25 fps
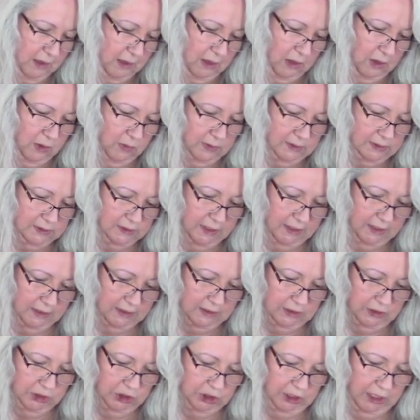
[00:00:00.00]
Always like
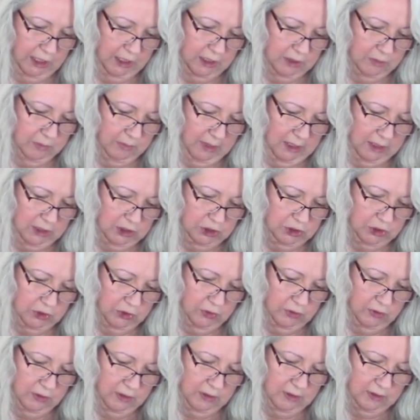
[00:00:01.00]
to check and make
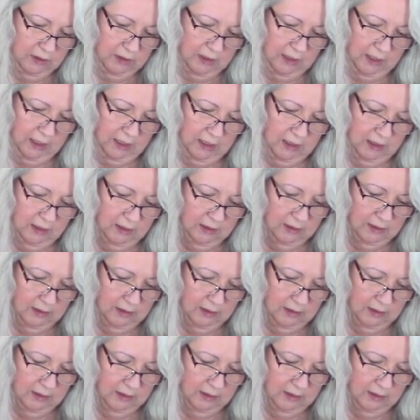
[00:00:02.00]
sure that they